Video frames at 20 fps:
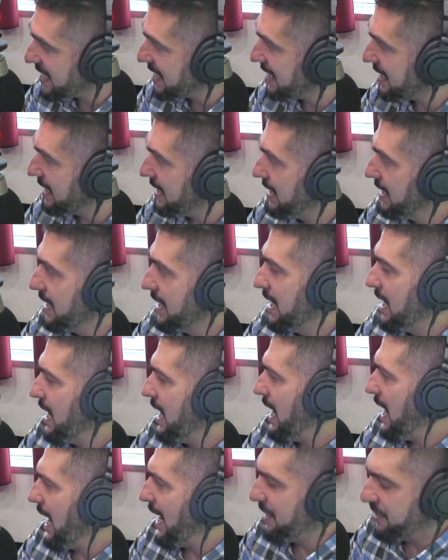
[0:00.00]
it.
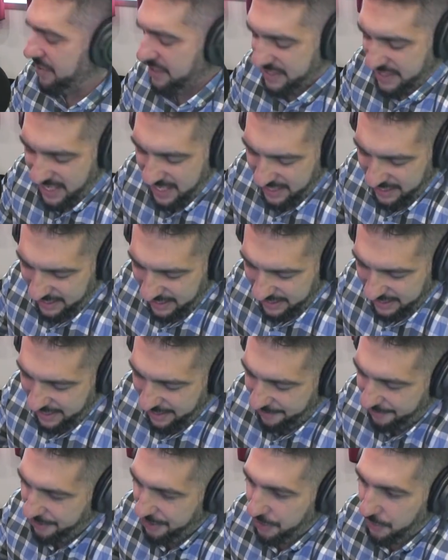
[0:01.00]
I just can't get
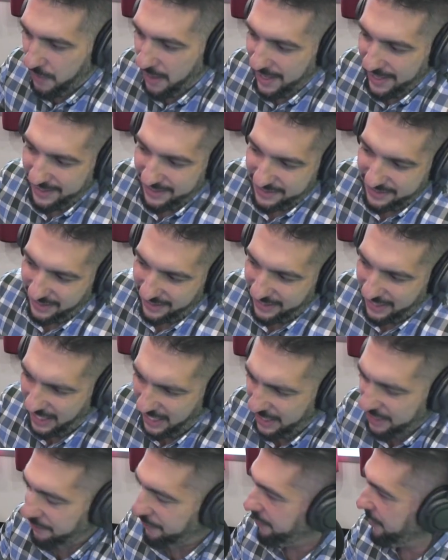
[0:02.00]
carried away because I
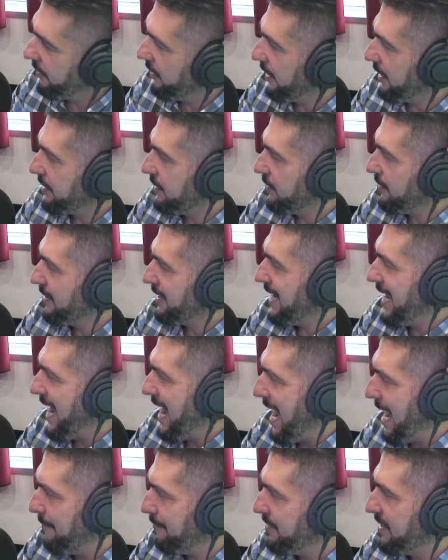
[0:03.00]
kind of feel like they're
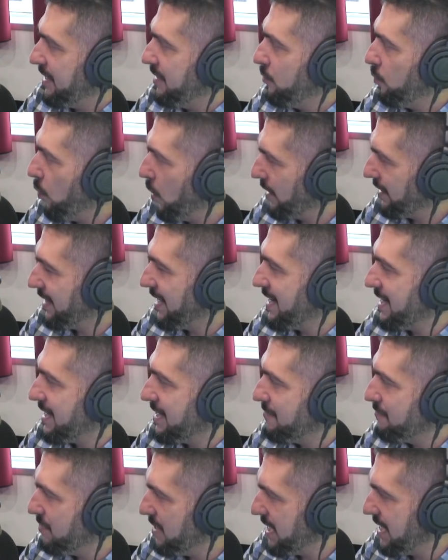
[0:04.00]
capped in what they
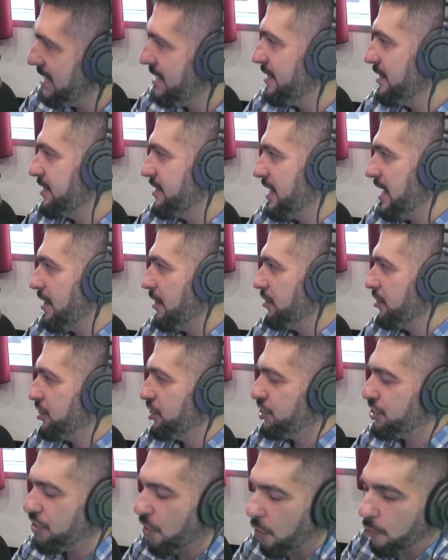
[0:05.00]
can be because they are
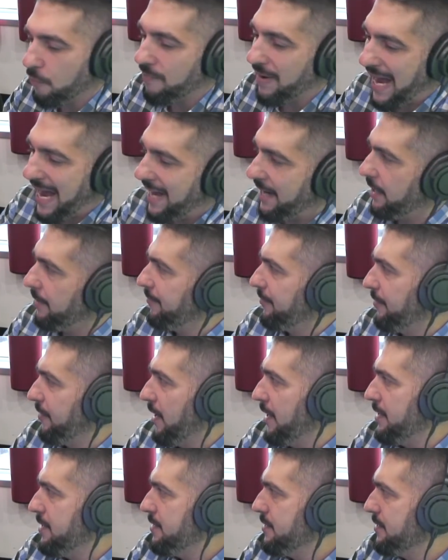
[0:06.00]
so bad up
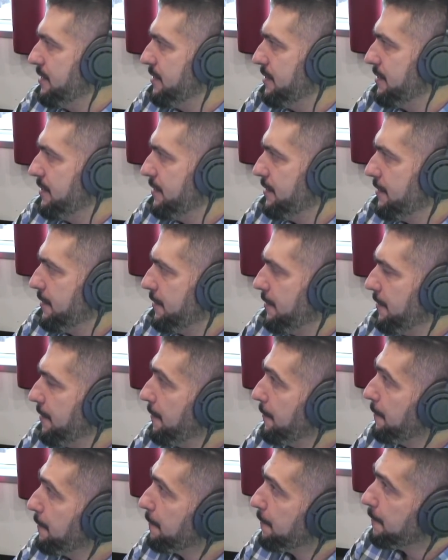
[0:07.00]
front.
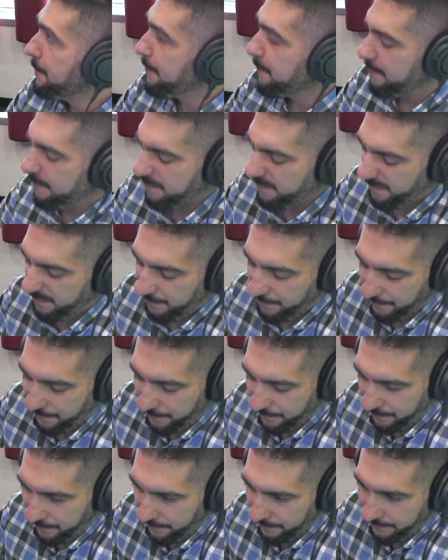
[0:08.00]
I'm asking just to be a little
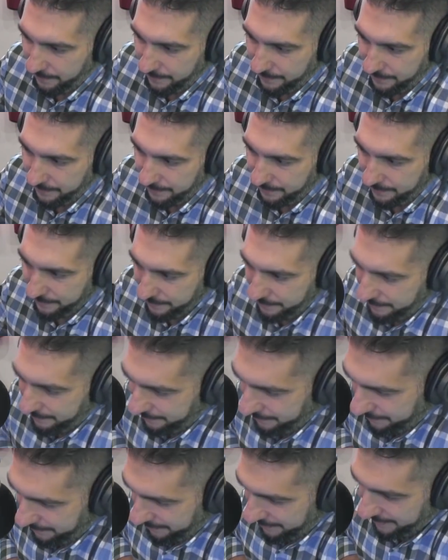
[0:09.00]
respectful in this whole
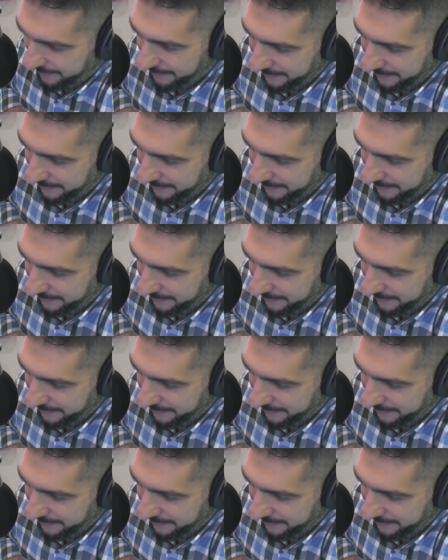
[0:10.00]
process, okay?